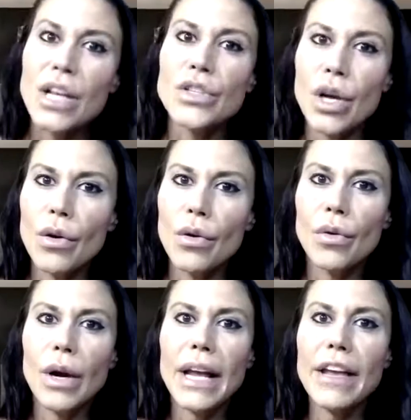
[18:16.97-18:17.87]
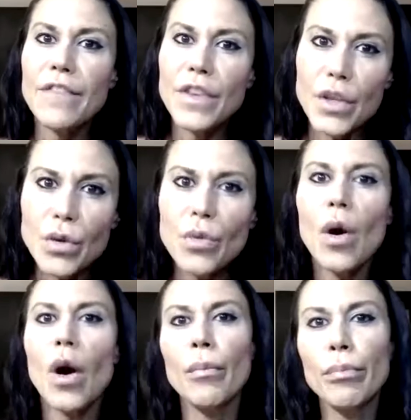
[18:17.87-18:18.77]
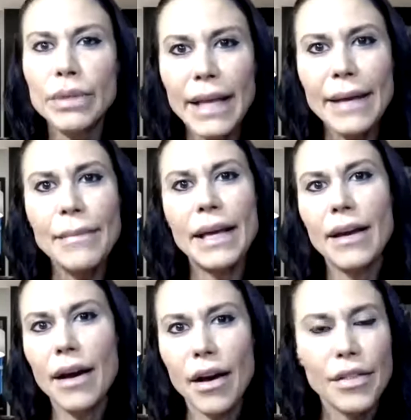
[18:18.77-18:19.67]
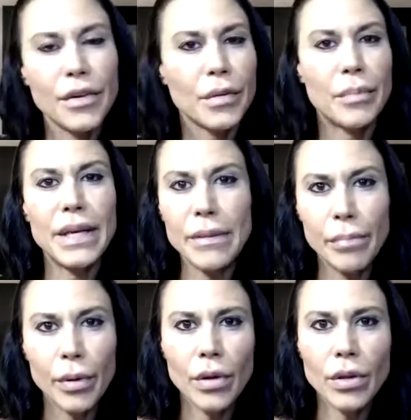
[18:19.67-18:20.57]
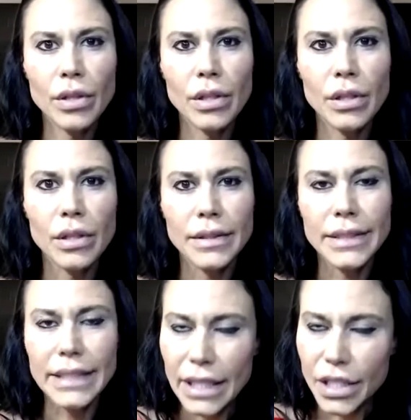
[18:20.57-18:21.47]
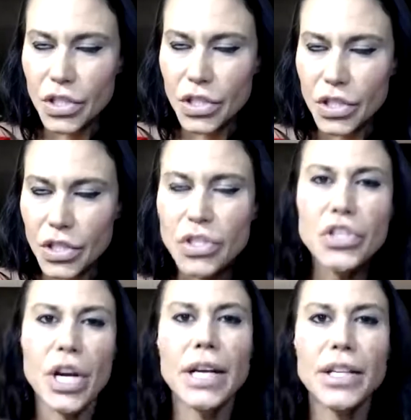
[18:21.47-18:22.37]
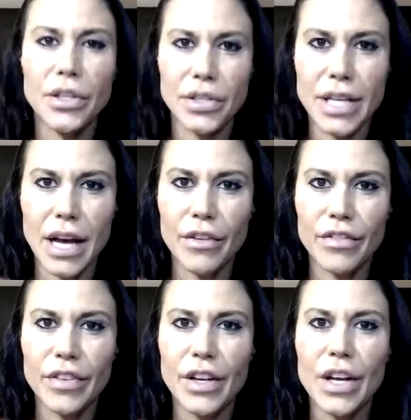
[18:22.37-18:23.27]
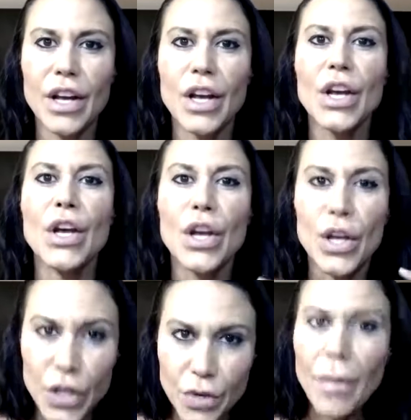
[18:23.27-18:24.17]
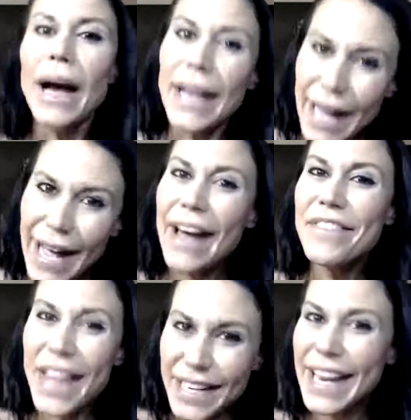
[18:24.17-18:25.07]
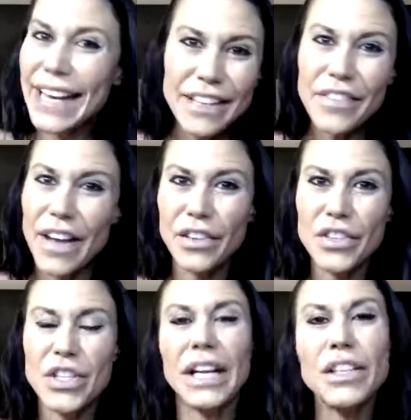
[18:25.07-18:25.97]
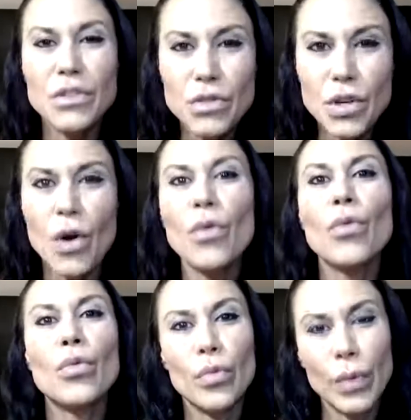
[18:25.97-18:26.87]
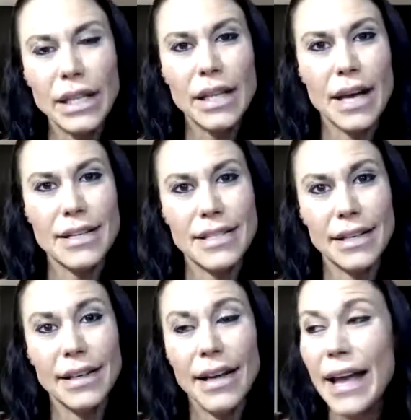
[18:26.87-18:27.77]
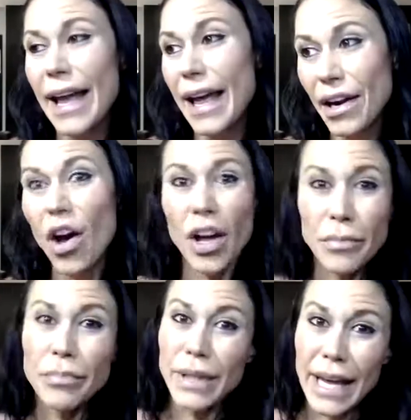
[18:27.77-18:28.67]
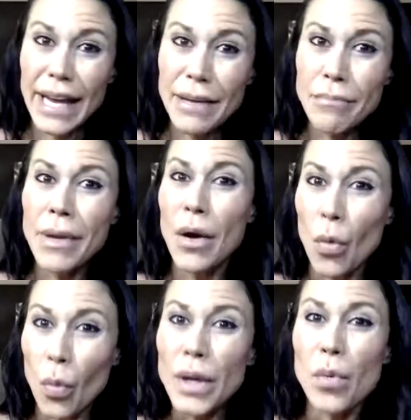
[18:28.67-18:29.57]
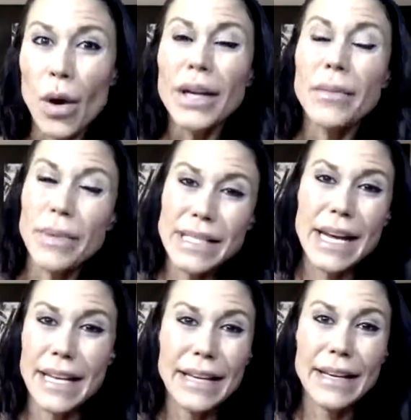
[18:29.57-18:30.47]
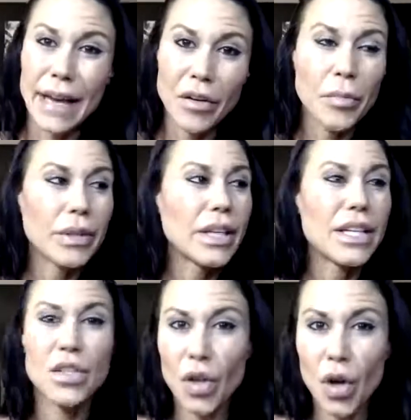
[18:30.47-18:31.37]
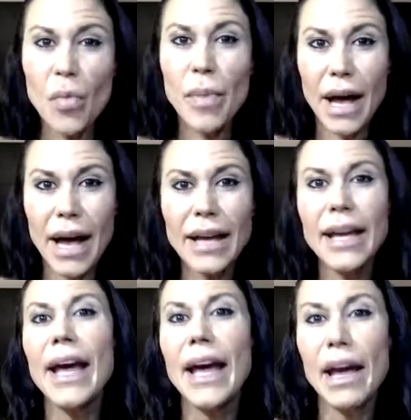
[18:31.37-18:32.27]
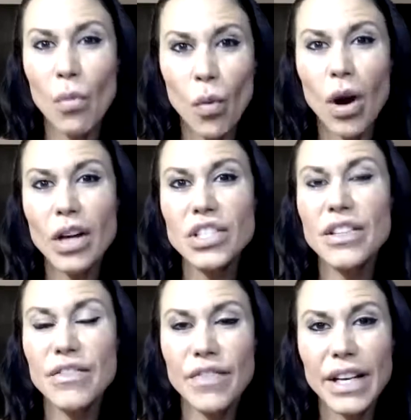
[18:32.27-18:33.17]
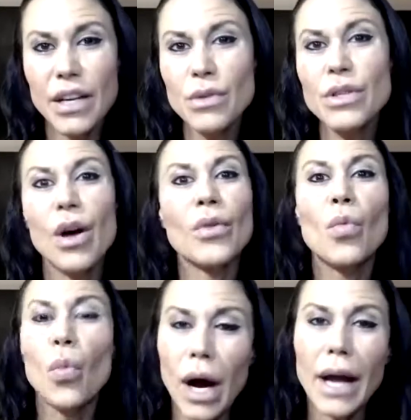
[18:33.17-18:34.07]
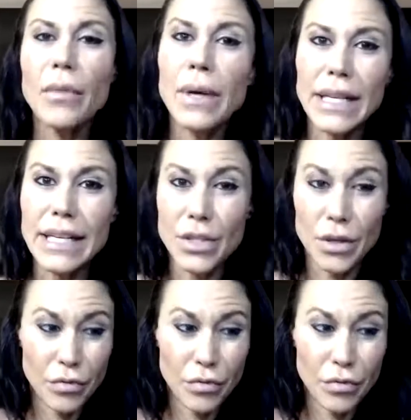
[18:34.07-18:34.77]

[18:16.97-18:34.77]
So if you are blaming other people, just check yourself. You might have that negative energy and you don't realize it. And on blame, we want to be taking accountability. So go back and watch the videos on why we need to.